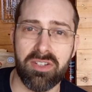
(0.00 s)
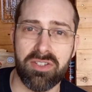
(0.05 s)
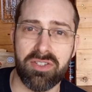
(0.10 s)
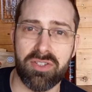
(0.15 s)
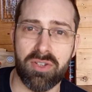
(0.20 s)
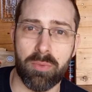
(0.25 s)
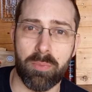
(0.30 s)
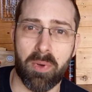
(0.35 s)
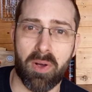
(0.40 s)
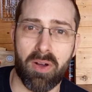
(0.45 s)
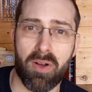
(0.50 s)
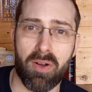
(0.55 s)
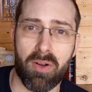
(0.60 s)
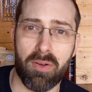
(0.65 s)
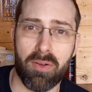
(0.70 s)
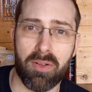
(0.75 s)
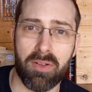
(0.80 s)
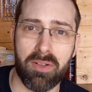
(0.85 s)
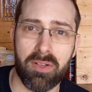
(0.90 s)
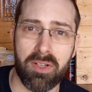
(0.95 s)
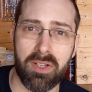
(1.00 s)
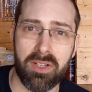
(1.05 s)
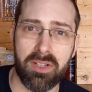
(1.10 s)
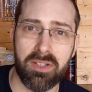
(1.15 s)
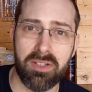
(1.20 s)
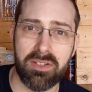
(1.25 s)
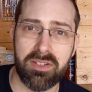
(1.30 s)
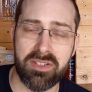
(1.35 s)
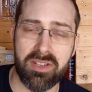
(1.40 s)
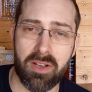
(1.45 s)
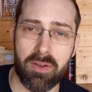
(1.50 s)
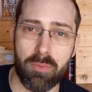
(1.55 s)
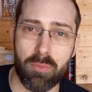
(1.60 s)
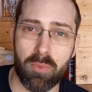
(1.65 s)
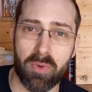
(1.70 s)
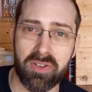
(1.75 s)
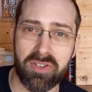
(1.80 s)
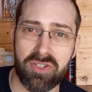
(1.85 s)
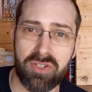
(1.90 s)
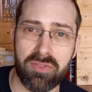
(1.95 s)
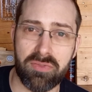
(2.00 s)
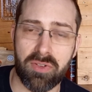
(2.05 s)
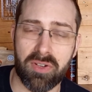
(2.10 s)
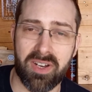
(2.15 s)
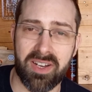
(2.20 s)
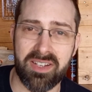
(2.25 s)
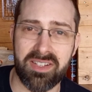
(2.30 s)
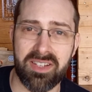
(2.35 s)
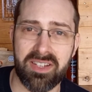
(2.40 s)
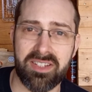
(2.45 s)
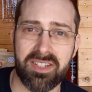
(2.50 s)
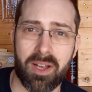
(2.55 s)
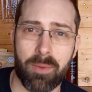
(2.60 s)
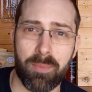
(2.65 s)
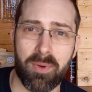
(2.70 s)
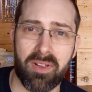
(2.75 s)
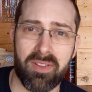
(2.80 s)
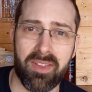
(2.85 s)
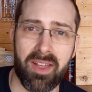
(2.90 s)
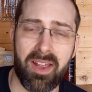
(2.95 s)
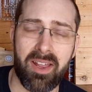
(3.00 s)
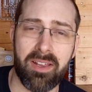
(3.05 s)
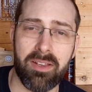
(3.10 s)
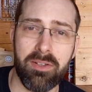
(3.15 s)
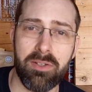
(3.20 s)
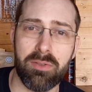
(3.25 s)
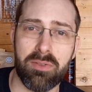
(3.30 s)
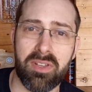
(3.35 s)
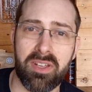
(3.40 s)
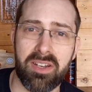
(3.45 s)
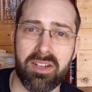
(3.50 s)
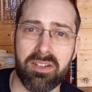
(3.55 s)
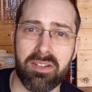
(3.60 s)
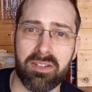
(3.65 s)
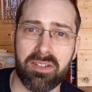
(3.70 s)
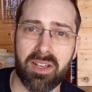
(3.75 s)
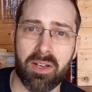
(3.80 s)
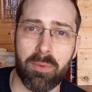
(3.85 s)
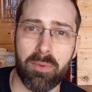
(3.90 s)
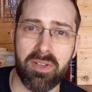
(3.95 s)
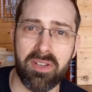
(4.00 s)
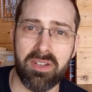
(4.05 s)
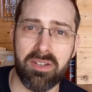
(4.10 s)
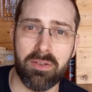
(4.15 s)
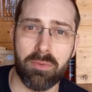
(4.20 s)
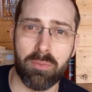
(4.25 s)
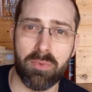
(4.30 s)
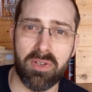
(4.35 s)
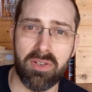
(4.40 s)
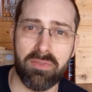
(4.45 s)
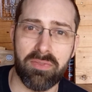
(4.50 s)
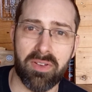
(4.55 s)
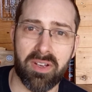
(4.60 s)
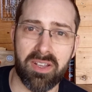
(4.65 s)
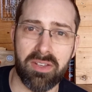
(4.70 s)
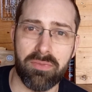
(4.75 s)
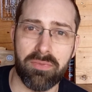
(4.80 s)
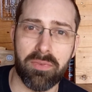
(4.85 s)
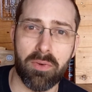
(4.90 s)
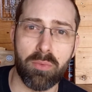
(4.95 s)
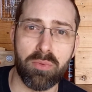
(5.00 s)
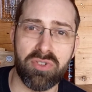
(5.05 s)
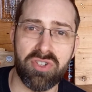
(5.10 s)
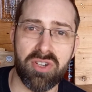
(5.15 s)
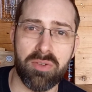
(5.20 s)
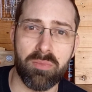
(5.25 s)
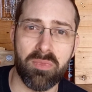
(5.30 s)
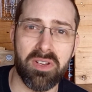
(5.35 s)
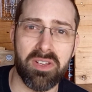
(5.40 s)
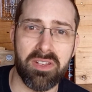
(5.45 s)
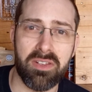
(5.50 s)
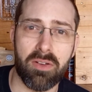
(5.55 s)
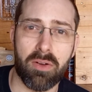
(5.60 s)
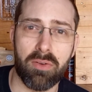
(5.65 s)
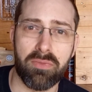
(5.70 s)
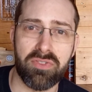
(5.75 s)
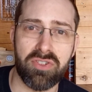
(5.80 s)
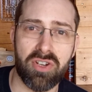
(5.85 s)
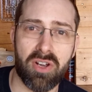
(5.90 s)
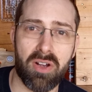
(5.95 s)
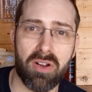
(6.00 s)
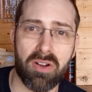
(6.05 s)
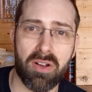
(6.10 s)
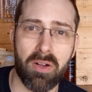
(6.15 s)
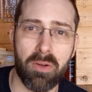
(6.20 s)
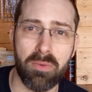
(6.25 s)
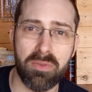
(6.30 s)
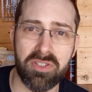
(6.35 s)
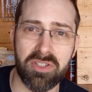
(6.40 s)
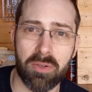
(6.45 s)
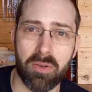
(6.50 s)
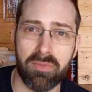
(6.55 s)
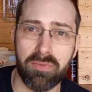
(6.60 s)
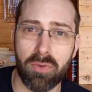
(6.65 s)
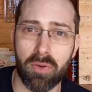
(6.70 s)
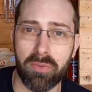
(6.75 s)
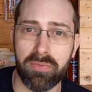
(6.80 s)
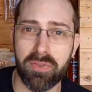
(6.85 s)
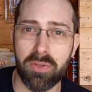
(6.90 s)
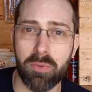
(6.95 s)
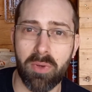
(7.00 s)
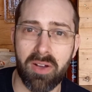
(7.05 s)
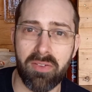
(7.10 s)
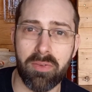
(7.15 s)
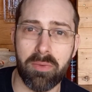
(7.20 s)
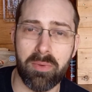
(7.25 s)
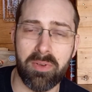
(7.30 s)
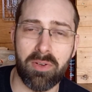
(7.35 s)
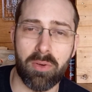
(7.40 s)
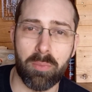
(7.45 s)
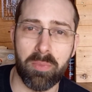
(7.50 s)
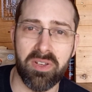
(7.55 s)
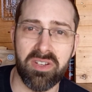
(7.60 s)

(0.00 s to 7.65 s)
super hot. So once you've got that set up like that, you then go in with a full chimney of charcoal. So I've got a few other little